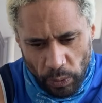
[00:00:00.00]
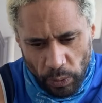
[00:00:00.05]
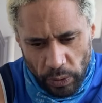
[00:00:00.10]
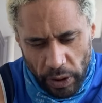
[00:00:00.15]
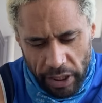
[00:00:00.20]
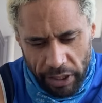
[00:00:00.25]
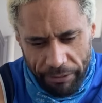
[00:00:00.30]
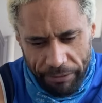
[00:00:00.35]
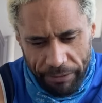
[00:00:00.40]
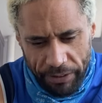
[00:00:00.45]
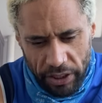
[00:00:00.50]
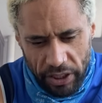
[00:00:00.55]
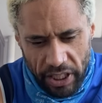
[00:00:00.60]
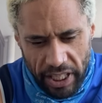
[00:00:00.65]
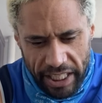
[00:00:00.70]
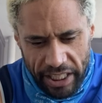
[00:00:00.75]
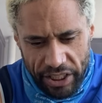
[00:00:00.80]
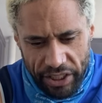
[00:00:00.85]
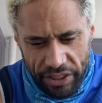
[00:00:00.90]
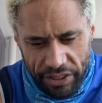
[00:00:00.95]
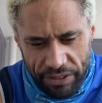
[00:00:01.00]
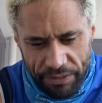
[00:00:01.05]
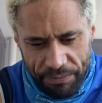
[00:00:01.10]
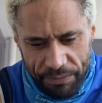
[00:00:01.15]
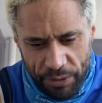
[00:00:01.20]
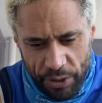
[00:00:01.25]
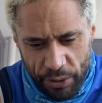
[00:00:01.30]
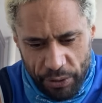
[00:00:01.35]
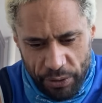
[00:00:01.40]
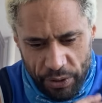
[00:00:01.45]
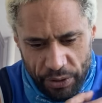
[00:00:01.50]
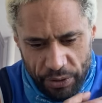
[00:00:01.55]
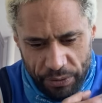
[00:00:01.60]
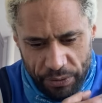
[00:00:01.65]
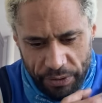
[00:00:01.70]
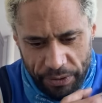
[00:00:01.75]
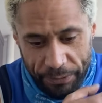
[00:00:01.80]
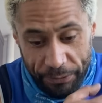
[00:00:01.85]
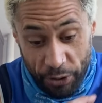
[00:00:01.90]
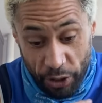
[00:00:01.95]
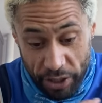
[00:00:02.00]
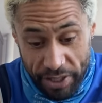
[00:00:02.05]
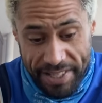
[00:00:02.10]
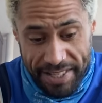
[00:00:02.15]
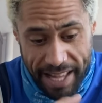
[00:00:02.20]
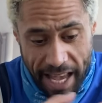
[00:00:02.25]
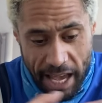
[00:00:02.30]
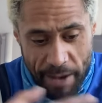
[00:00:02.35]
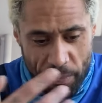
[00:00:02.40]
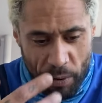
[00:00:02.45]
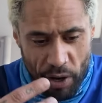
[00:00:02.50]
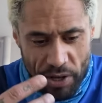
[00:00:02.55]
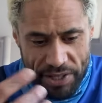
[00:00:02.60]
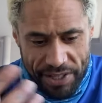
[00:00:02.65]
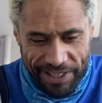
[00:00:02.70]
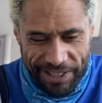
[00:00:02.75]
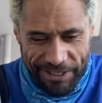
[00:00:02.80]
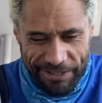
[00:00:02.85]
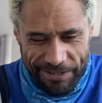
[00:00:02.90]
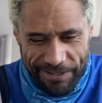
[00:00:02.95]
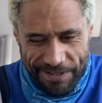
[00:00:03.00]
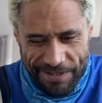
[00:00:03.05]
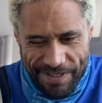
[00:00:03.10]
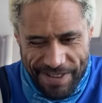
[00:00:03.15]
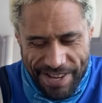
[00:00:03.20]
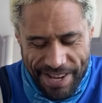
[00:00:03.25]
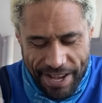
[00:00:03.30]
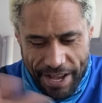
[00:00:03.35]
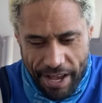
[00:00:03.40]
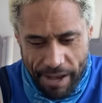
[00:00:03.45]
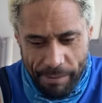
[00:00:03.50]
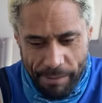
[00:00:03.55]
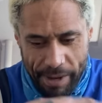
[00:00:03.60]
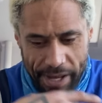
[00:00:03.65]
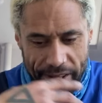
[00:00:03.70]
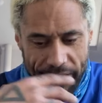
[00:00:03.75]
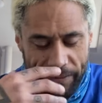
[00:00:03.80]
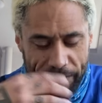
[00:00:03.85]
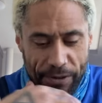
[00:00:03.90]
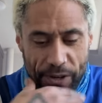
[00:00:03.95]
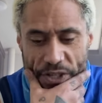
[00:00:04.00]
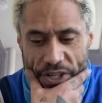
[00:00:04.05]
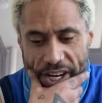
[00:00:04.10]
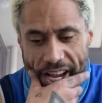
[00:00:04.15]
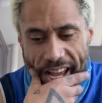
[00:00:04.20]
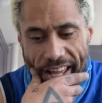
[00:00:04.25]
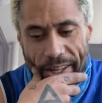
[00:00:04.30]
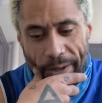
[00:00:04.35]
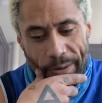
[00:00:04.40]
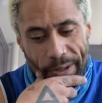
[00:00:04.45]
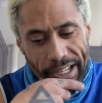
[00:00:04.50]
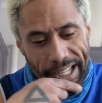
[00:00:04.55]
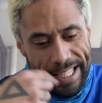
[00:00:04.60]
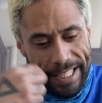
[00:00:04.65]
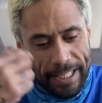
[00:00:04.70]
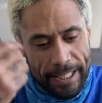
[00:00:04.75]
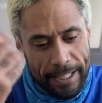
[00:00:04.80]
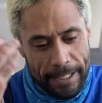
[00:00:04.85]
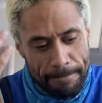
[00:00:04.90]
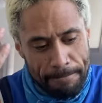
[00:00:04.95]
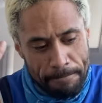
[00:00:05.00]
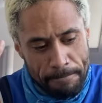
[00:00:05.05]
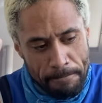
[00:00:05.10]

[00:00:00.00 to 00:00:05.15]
And I feel like you've got to stay positive about the future, otherwise